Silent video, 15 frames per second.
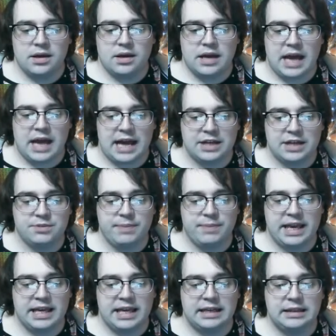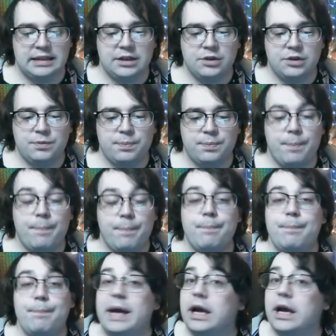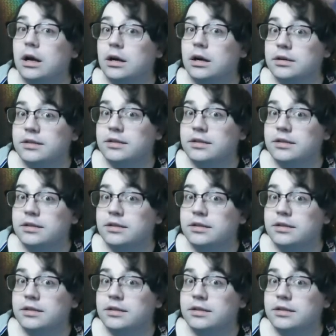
had to make it a little bigger